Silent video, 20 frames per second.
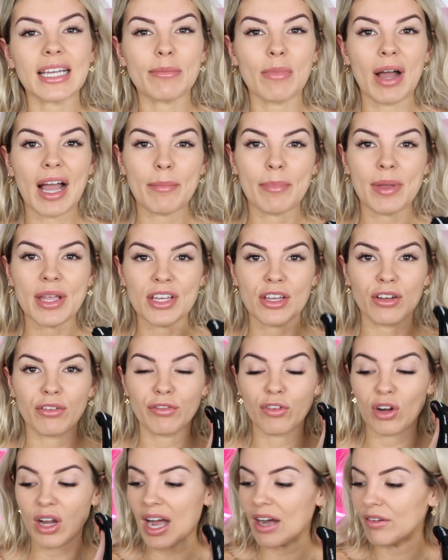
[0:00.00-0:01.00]
in my opinion,
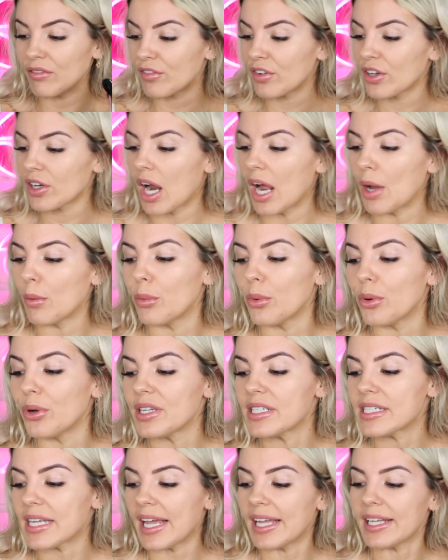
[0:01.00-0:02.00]
for comfort, I
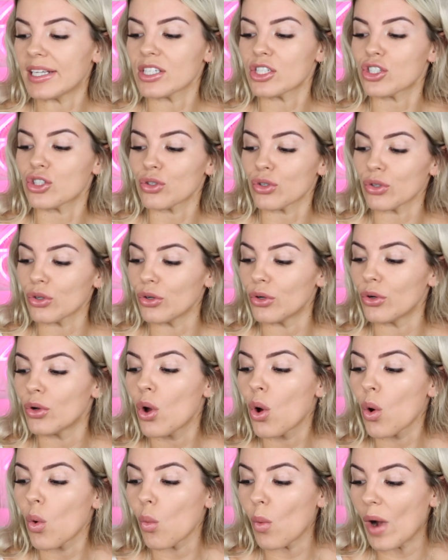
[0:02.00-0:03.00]
would tend
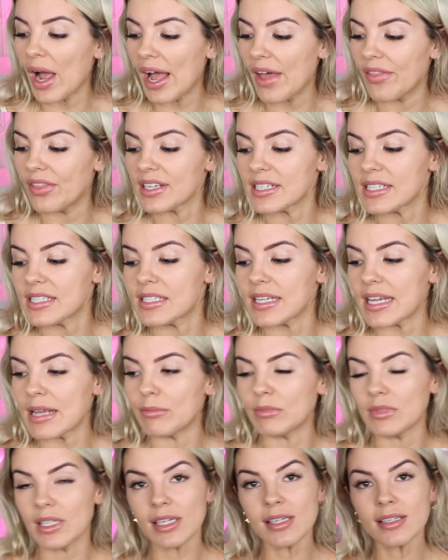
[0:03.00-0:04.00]
to wear the
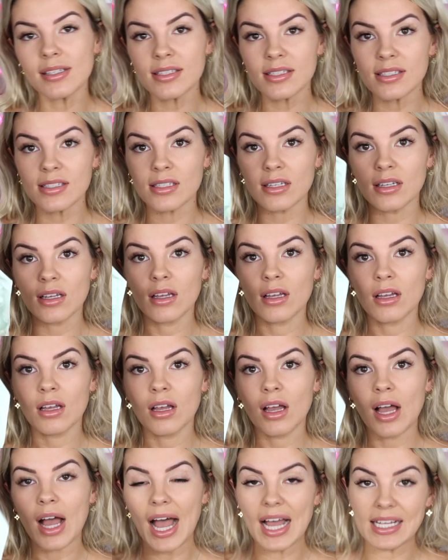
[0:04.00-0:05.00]
seamless
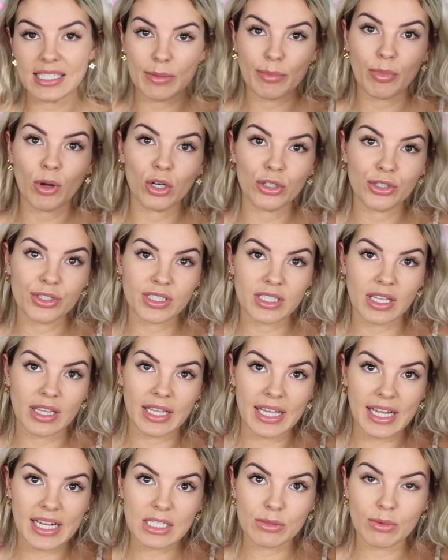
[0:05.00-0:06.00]
as opposed to
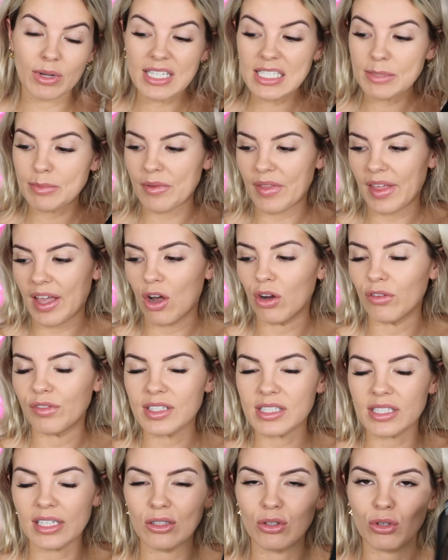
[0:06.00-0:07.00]
these ones, but they
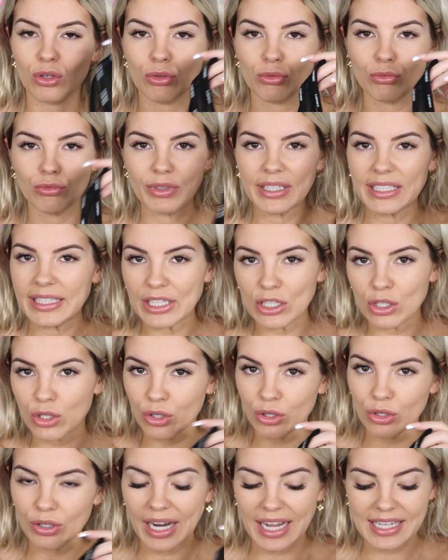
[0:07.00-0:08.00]
obviously look really
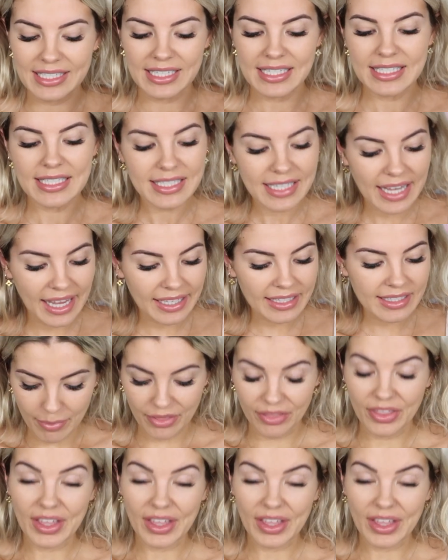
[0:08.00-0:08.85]
cute as a set.